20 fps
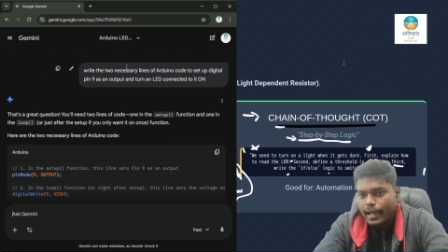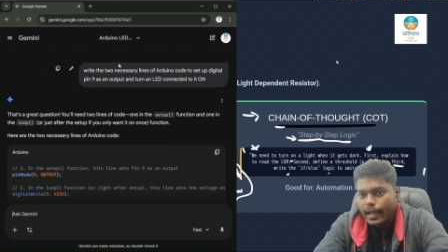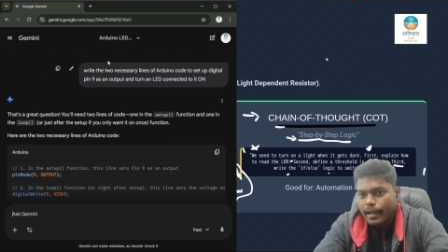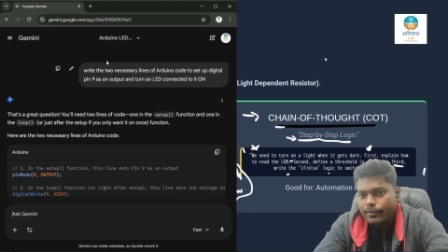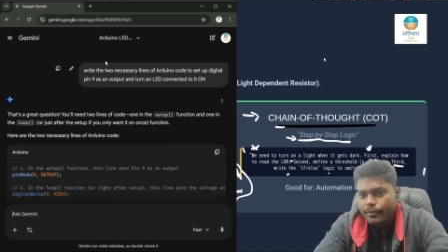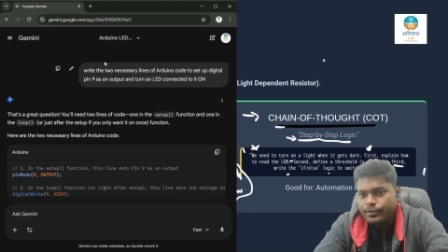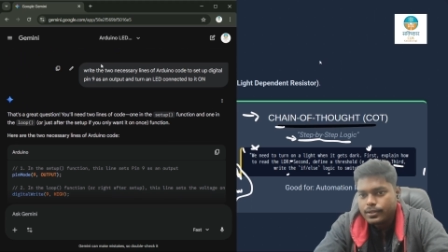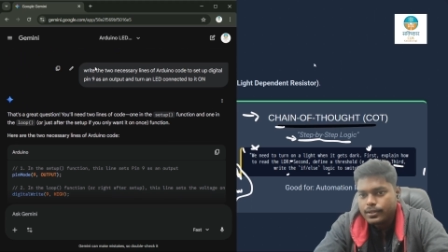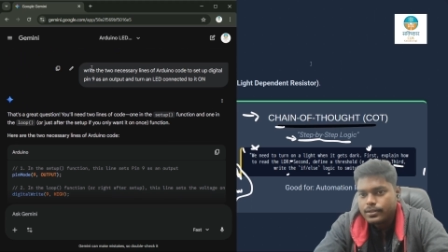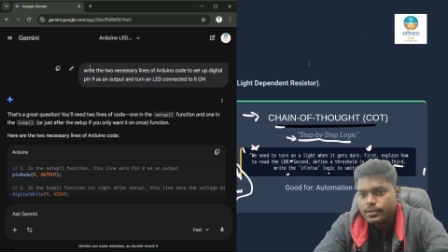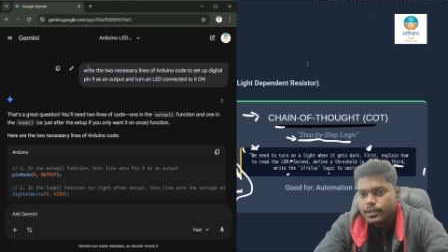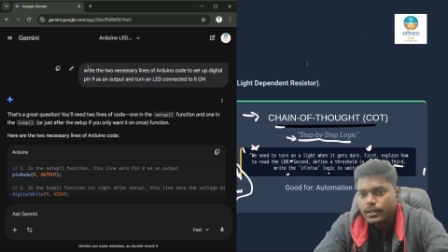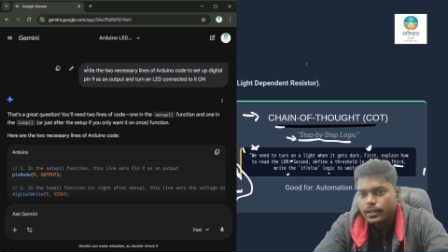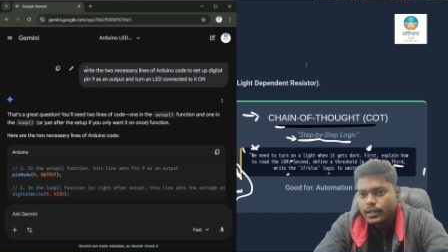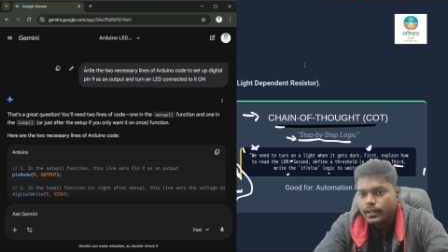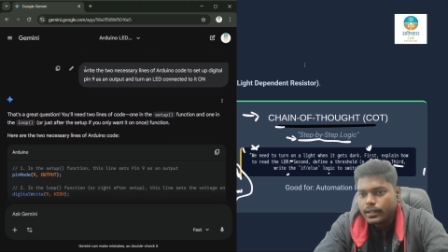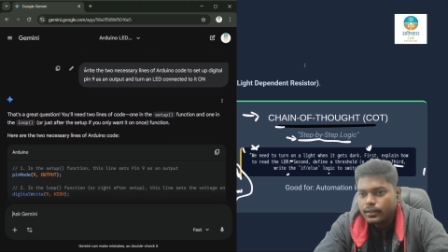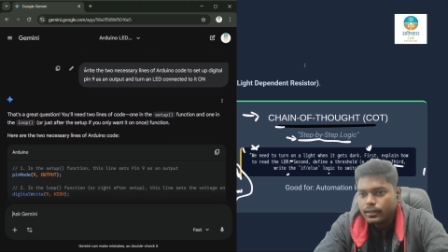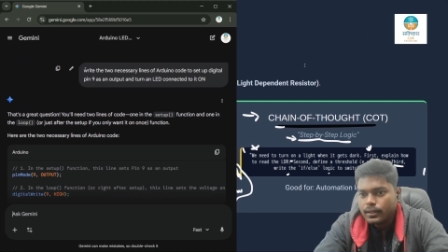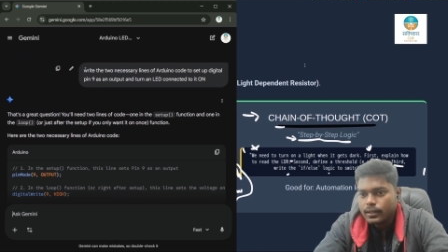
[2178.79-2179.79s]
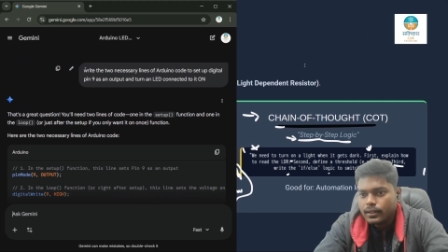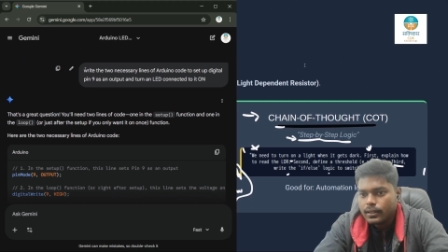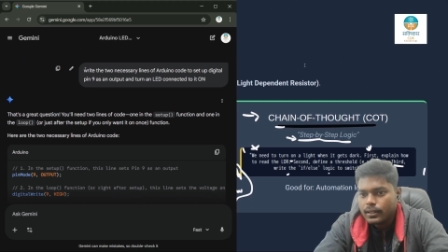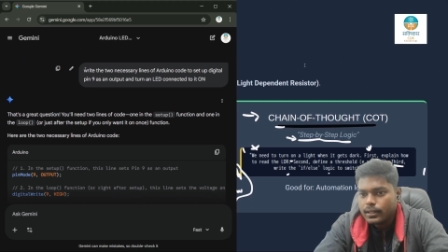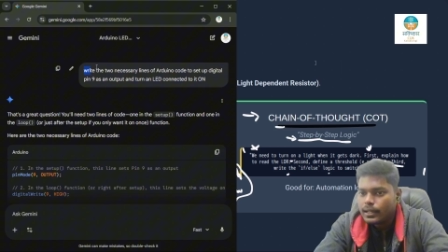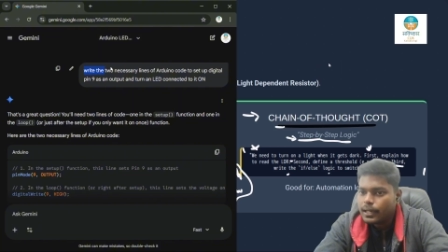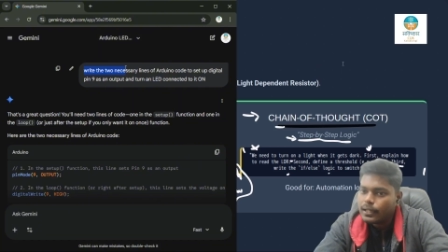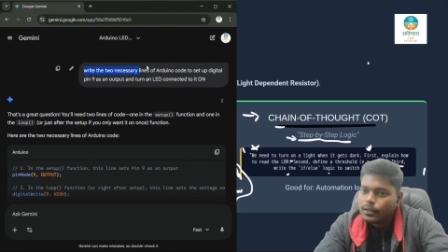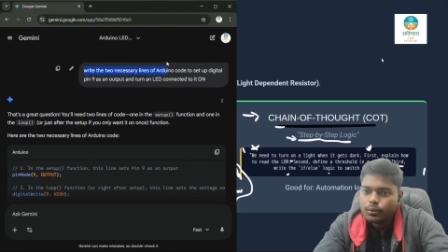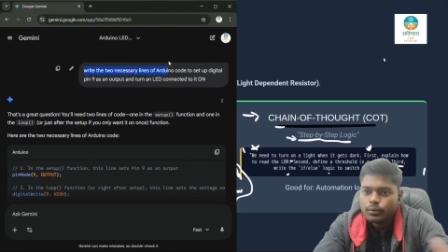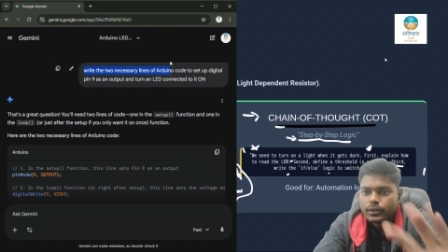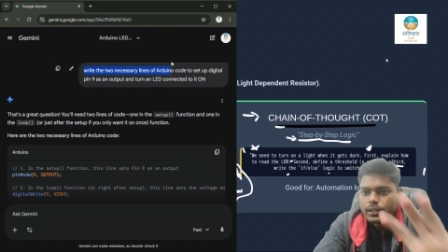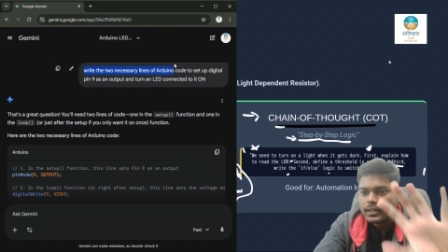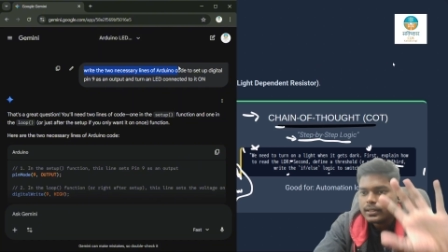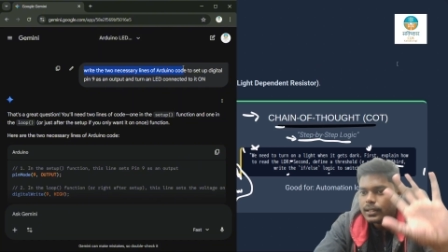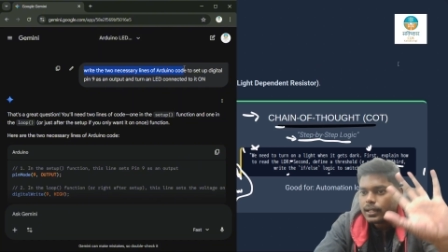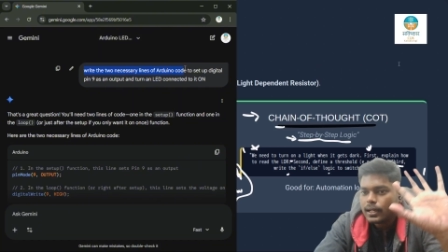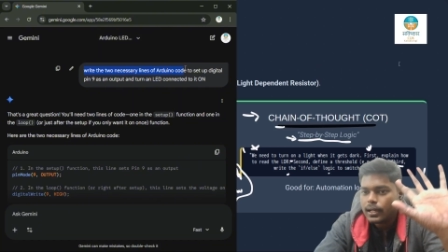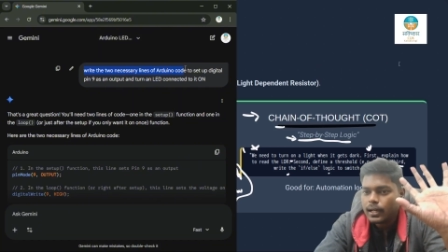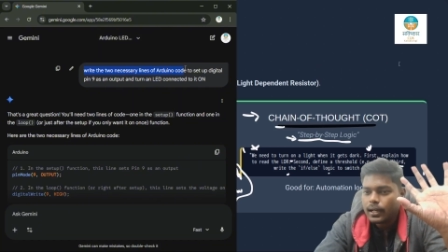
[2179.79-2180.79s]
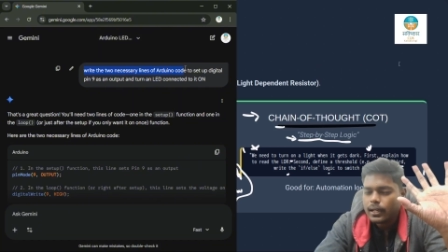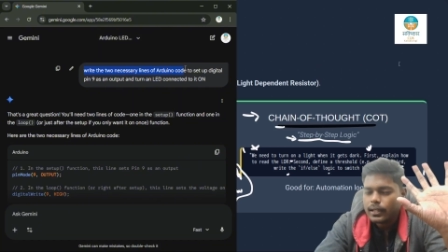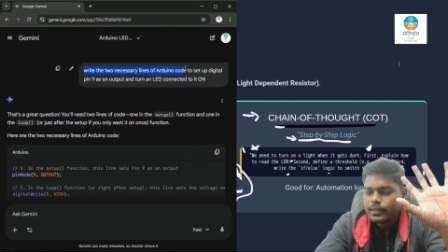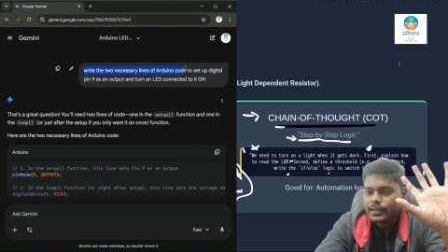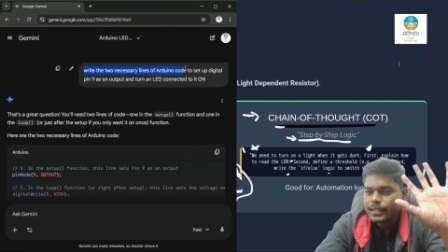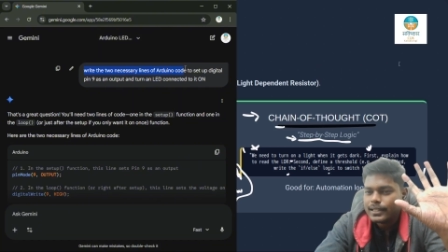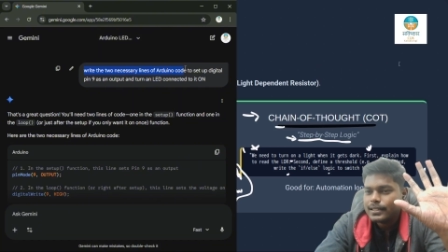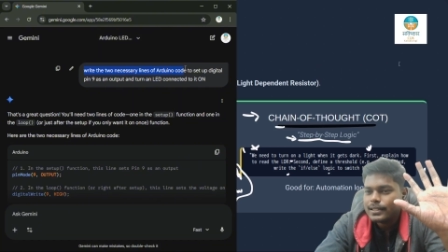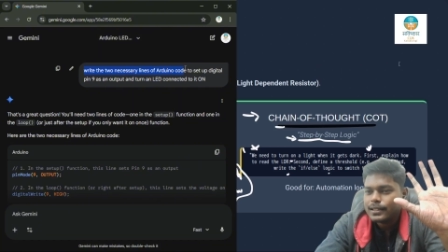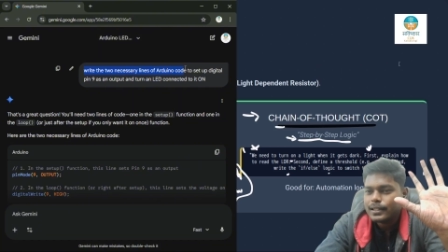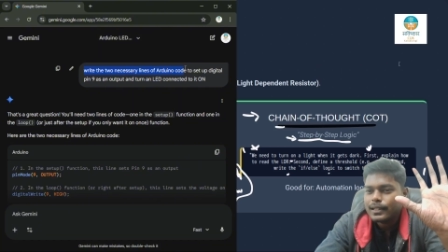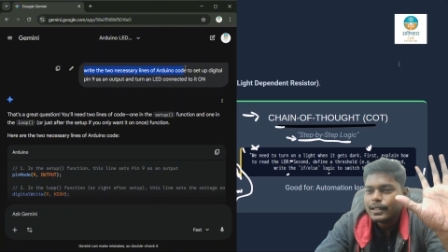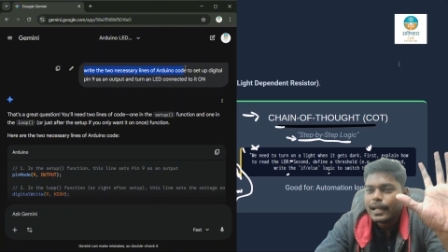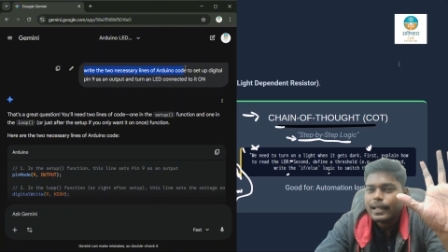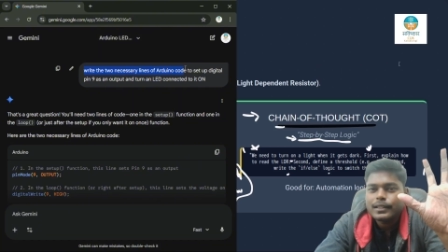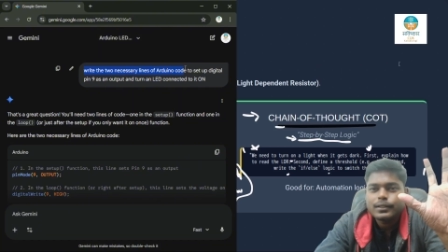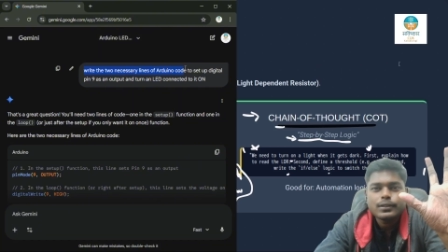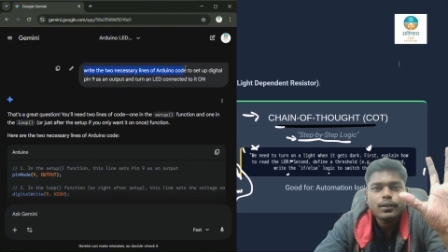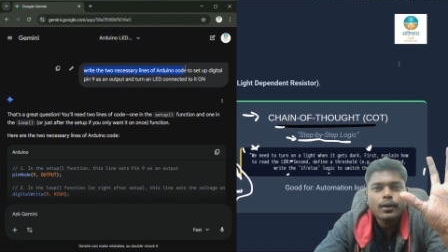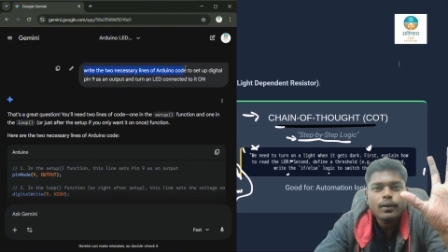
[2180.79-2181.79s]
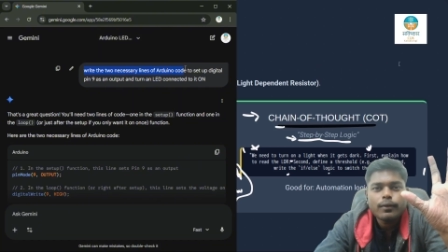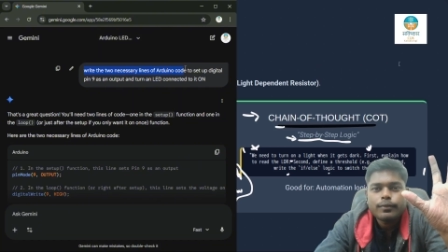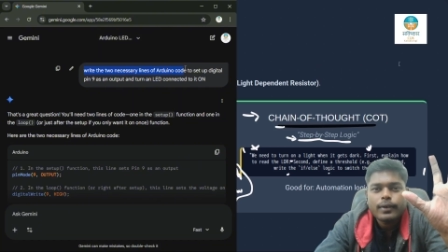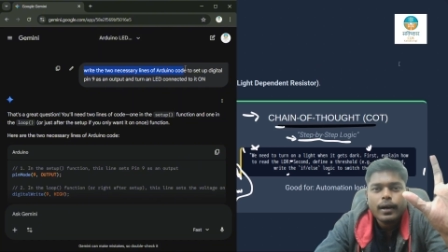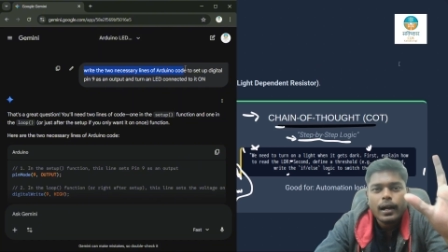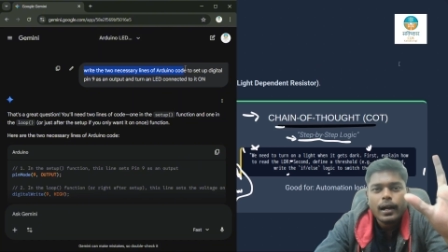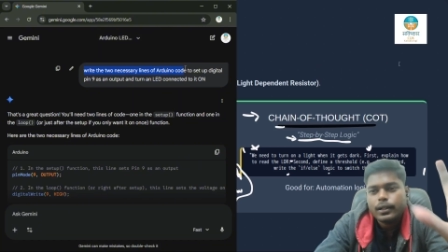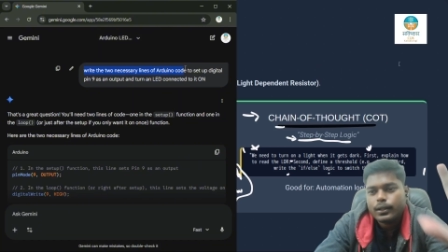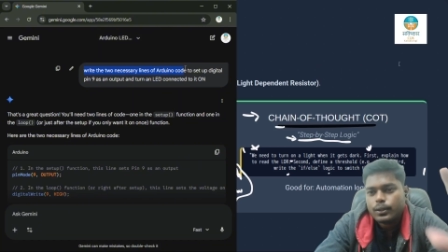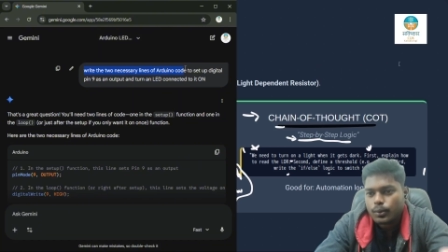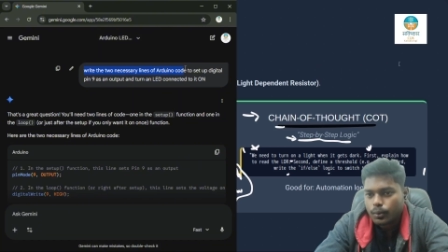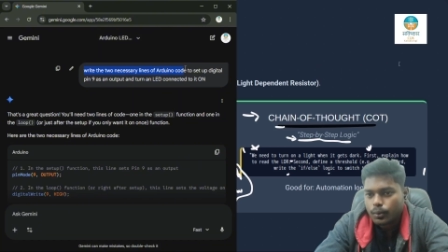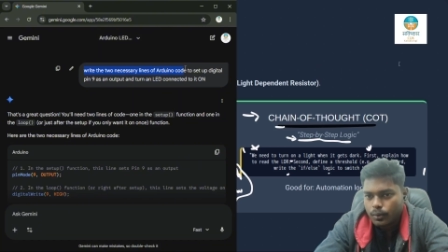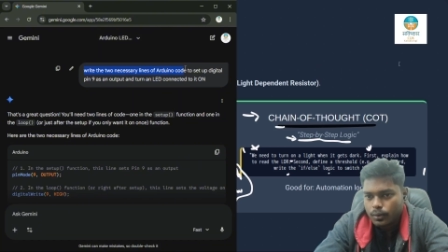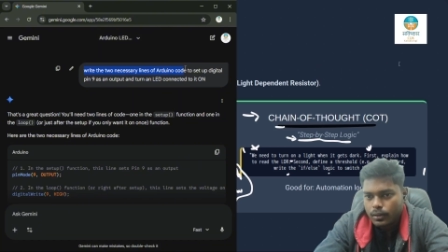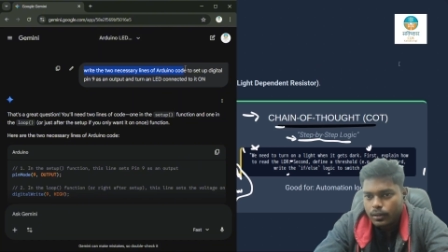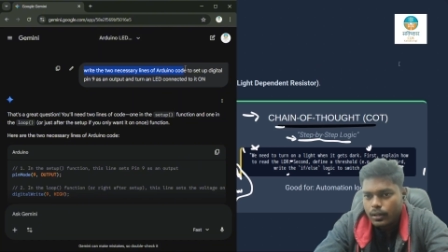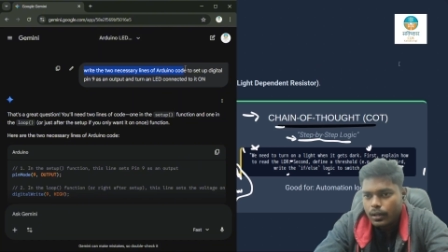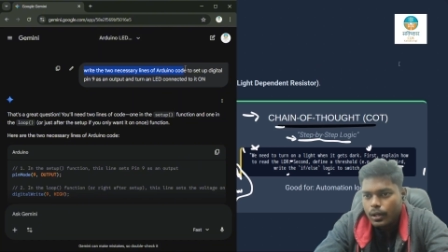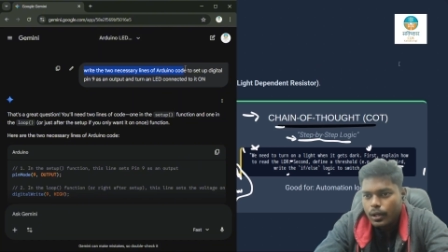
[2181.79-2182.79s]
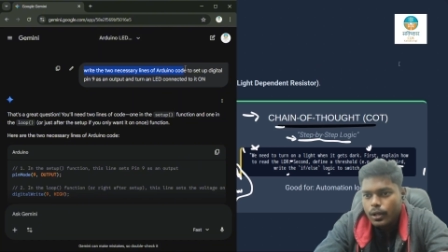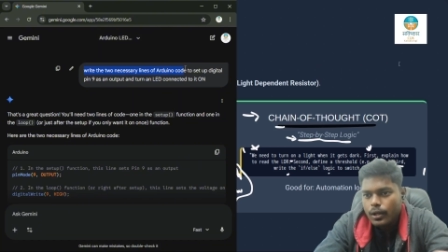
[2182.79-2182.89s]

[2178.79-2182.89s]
I have just written right two necessary lines of Arduino code.